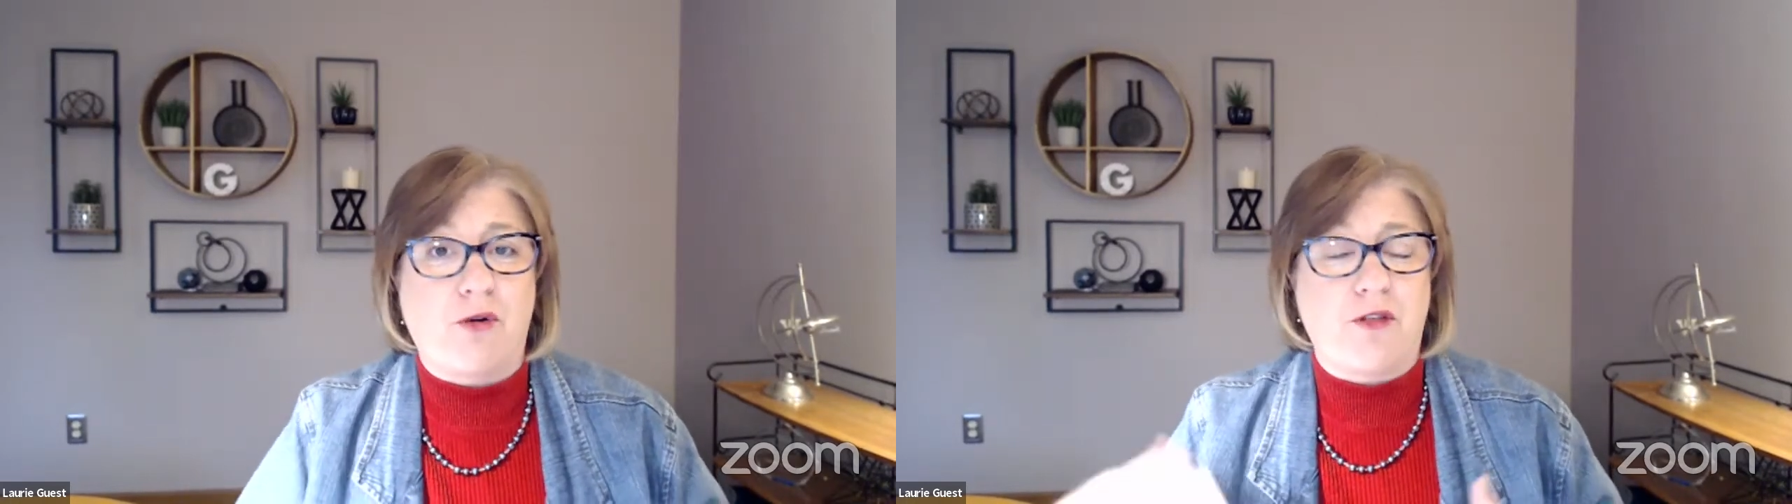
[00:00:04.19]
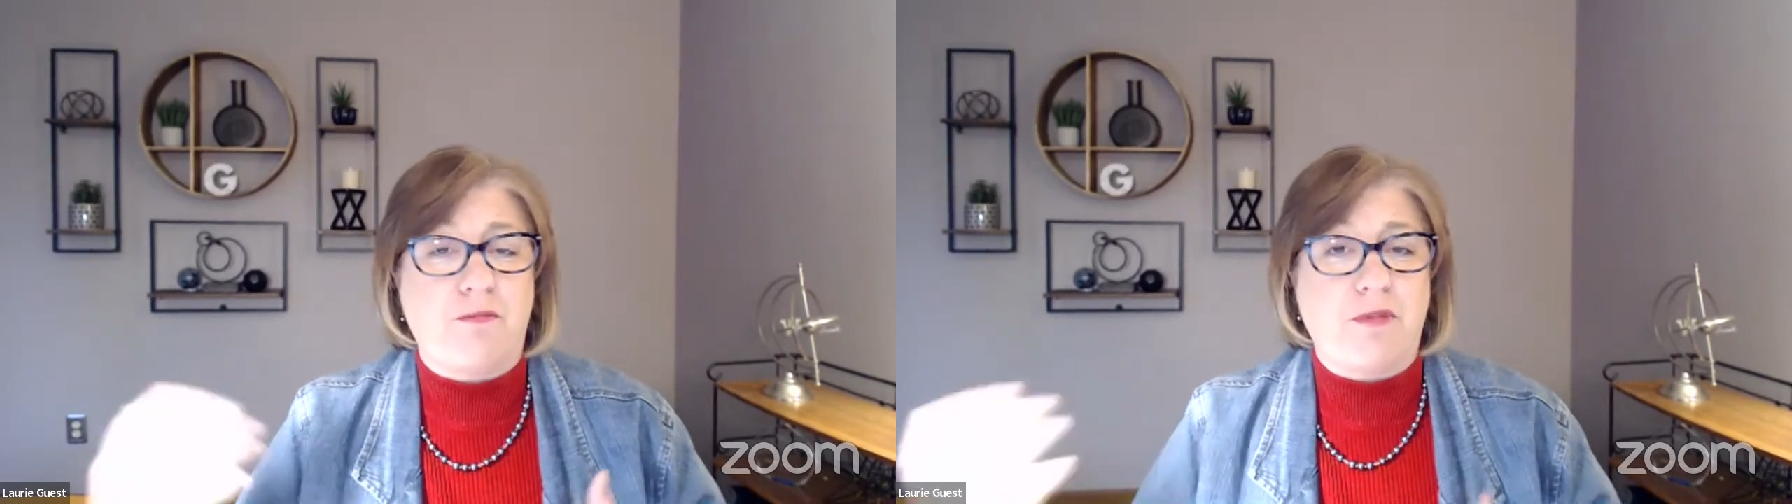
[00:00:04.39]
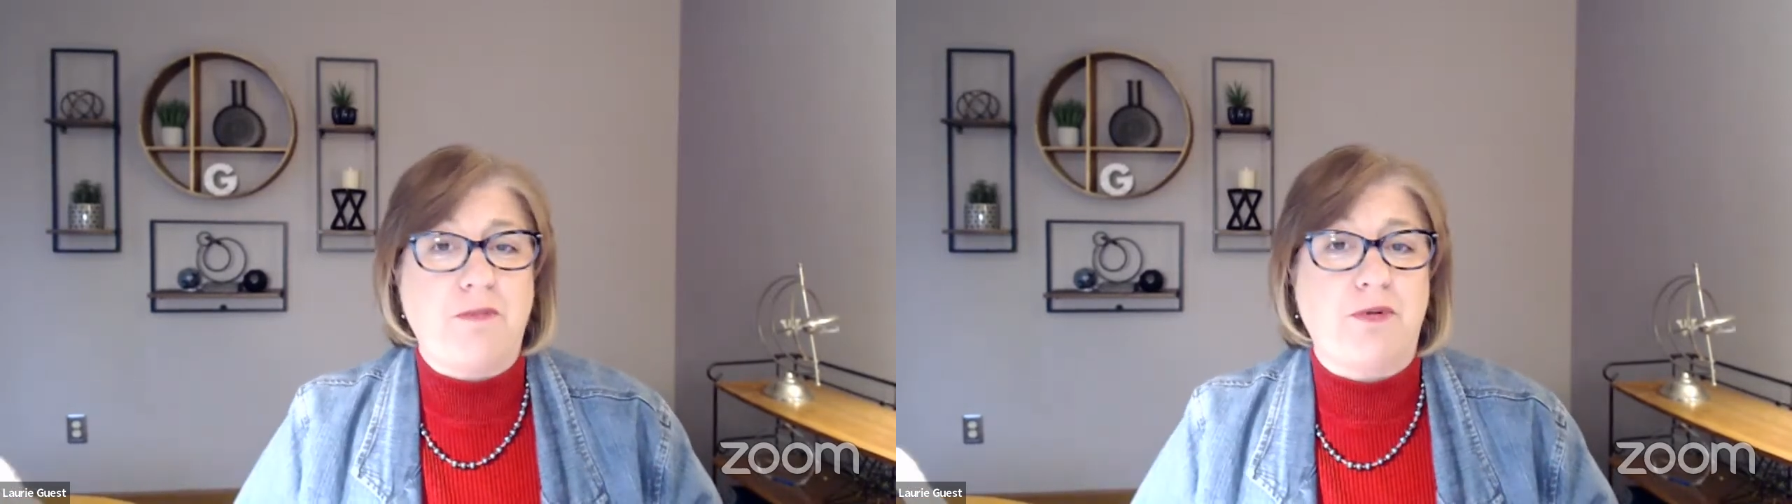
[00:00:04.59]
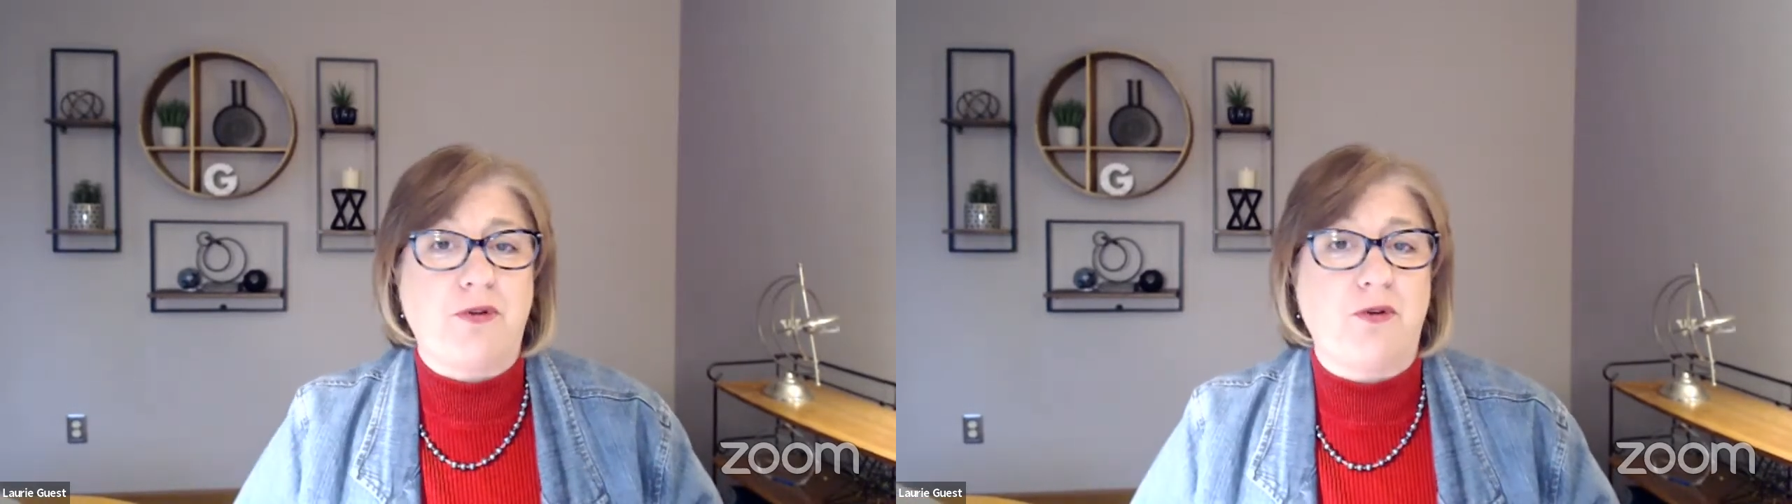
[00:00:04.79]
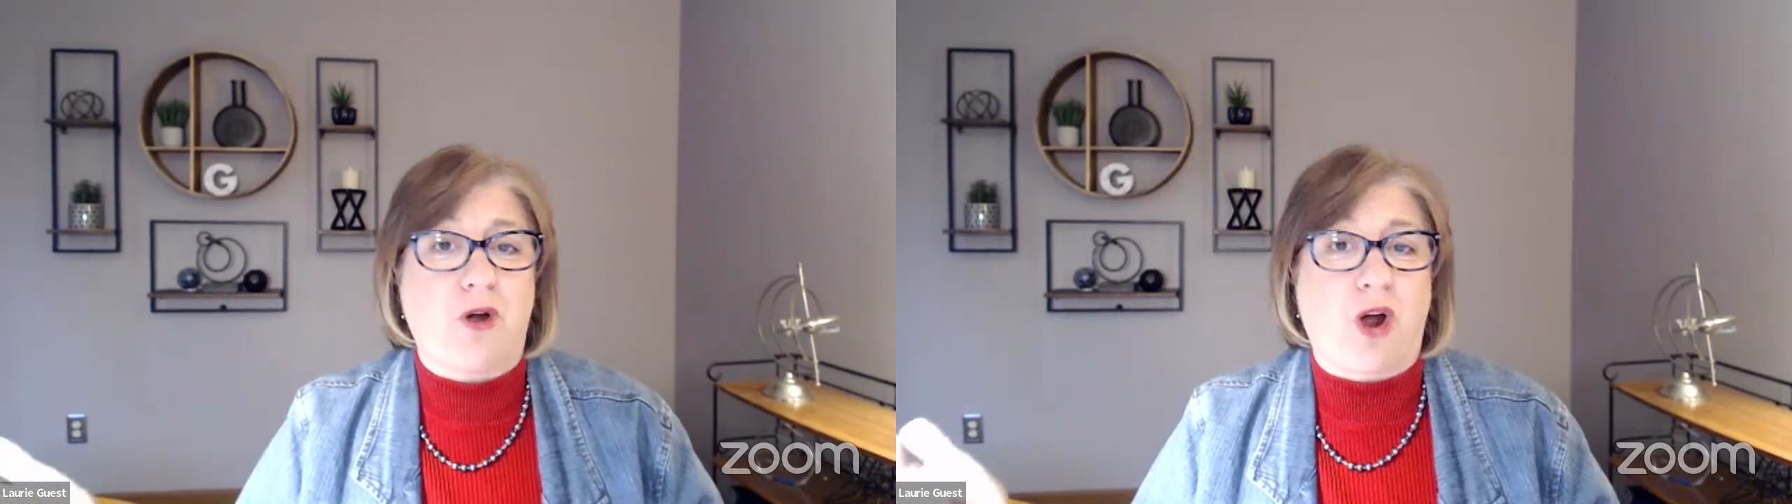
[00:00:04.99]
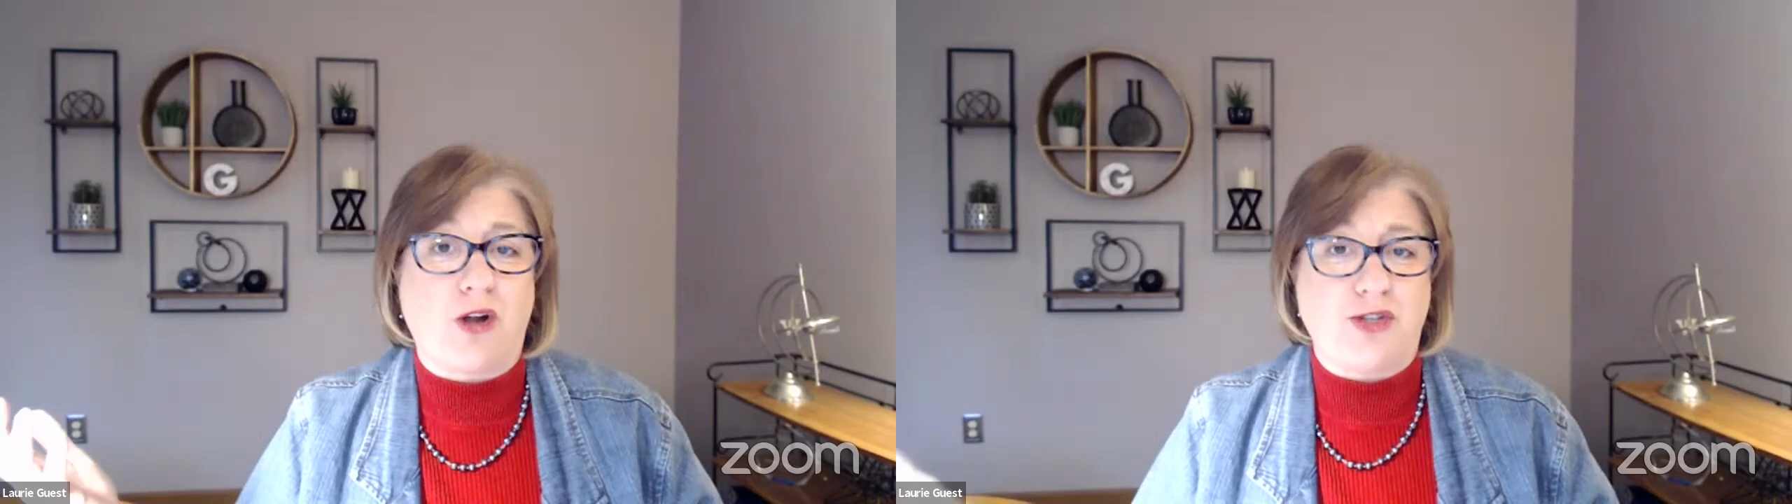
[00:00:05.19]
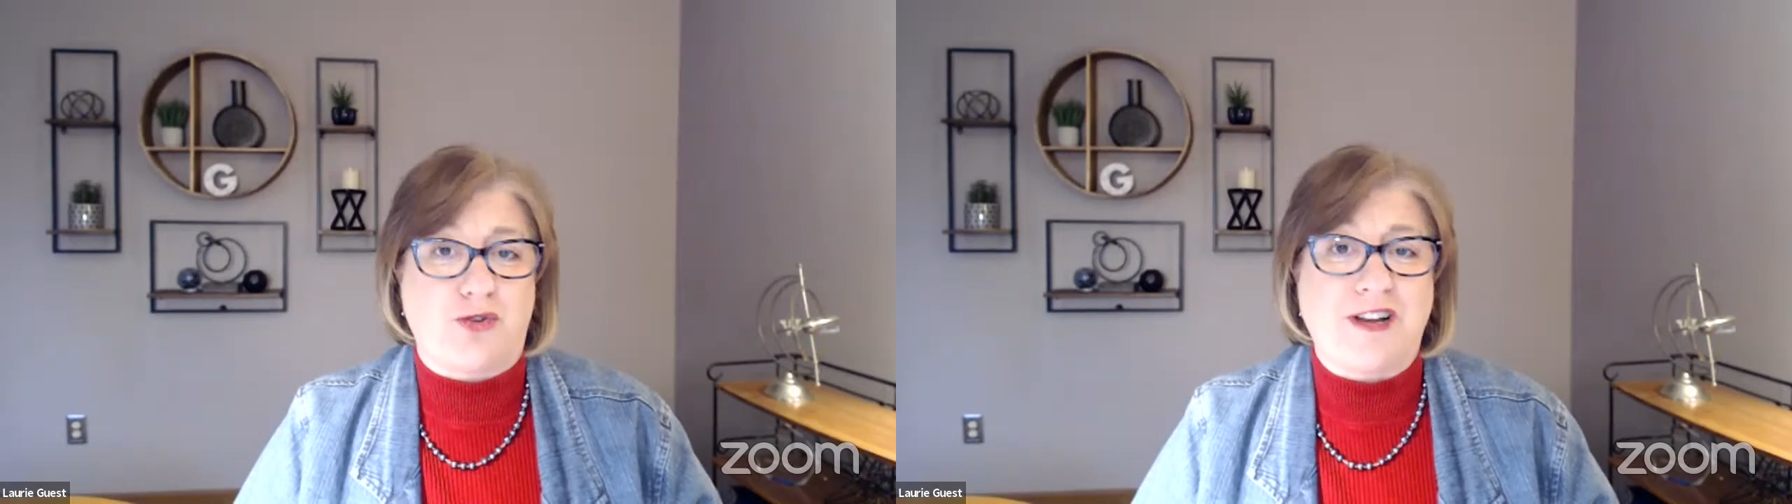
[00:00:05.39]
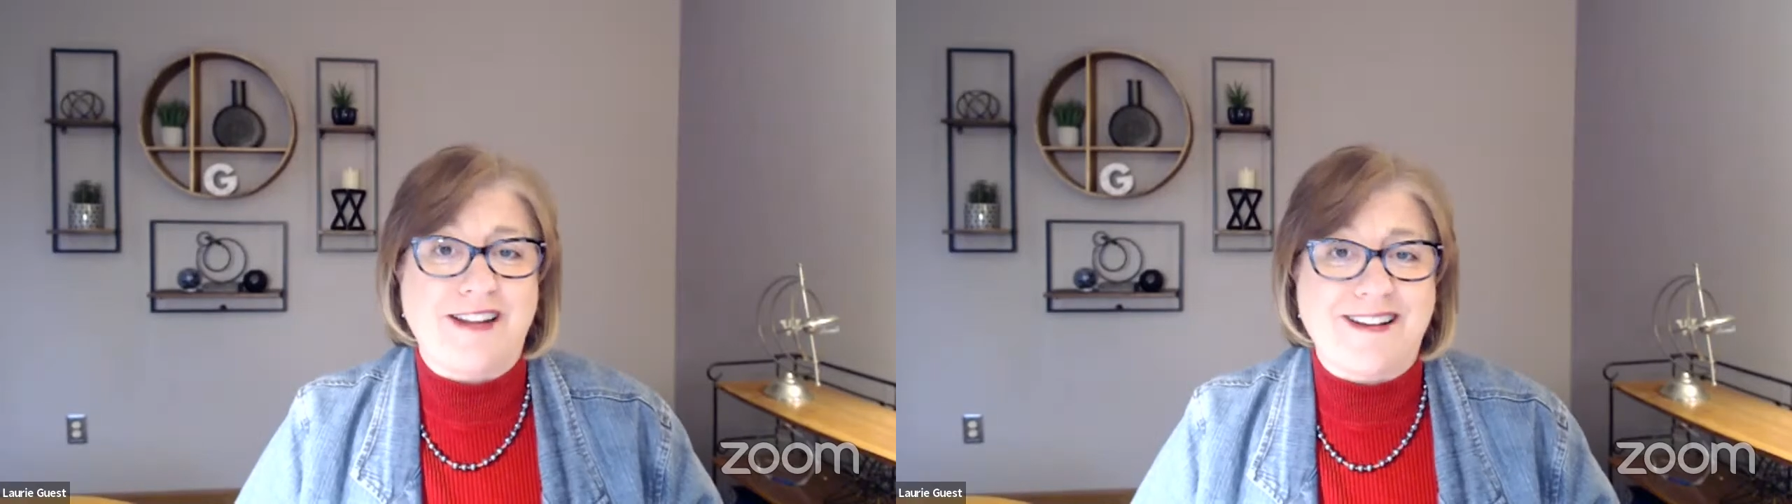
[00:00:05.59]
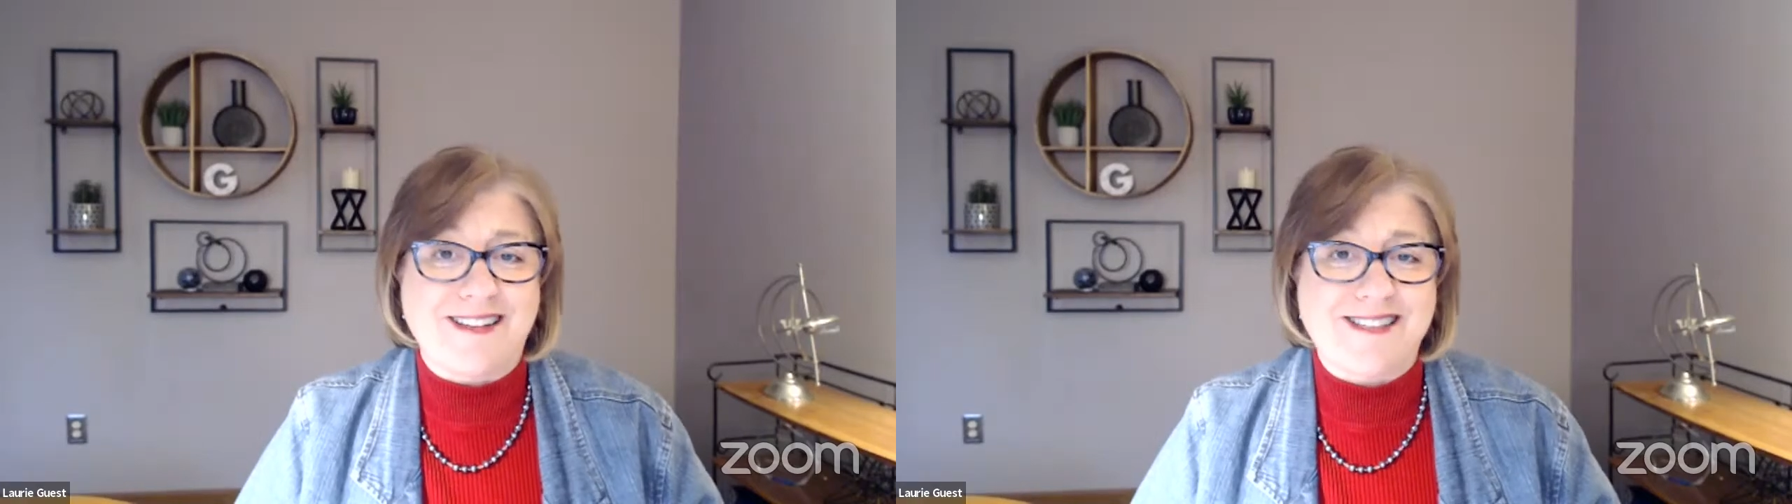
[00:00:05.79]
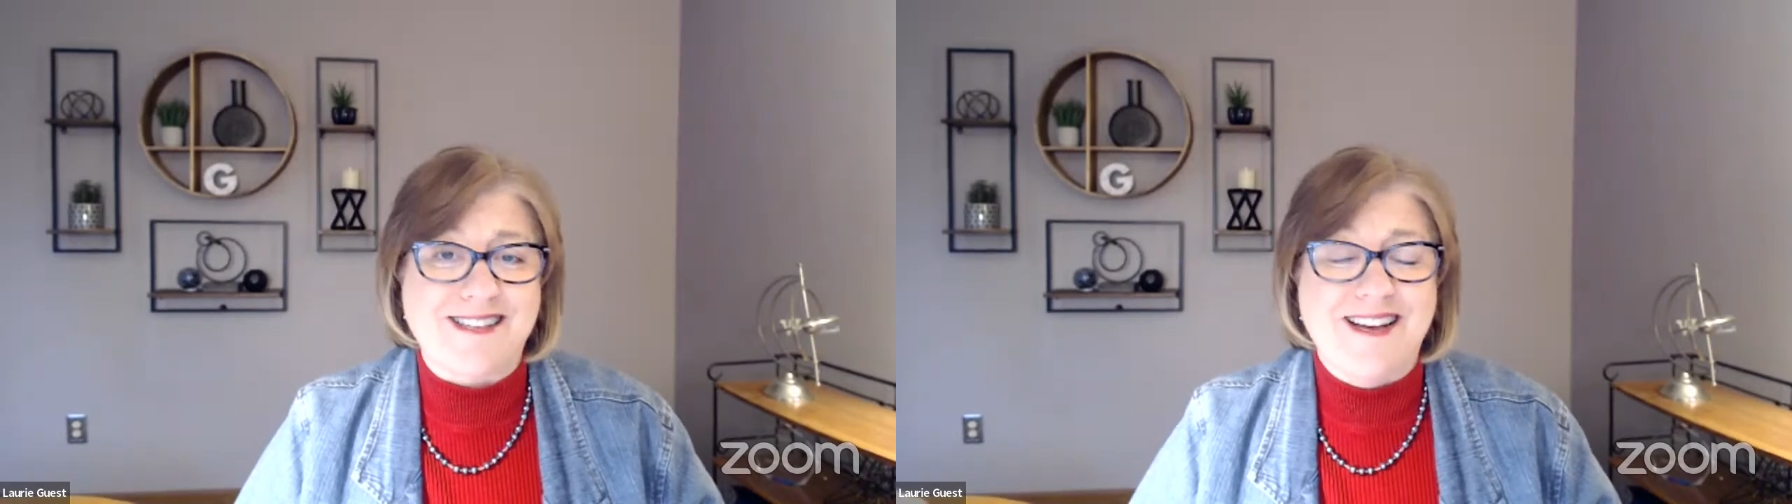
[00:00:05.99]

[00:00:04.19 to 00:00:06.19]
the people who are joining us